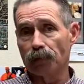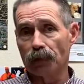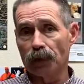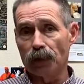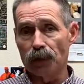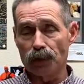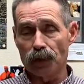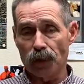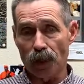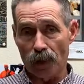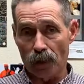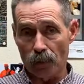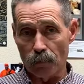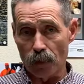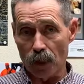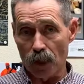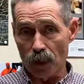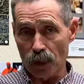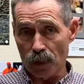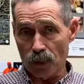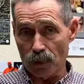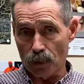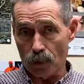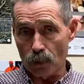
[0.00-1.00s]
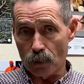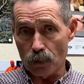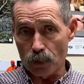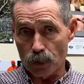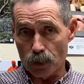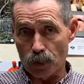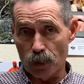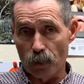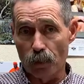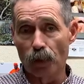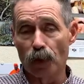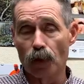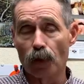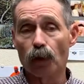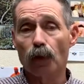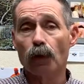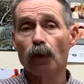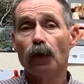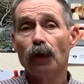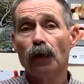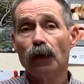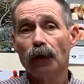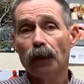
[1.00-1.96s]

These antibiotics are similar.